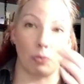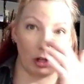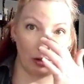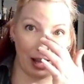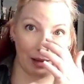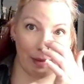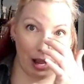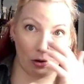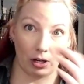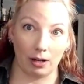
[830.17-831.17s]
when you take them
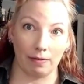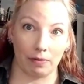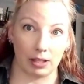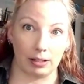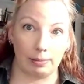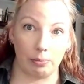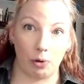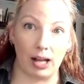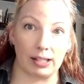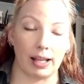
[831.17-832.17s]
out of the
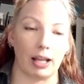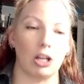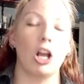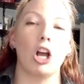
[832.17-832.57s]
peroxide,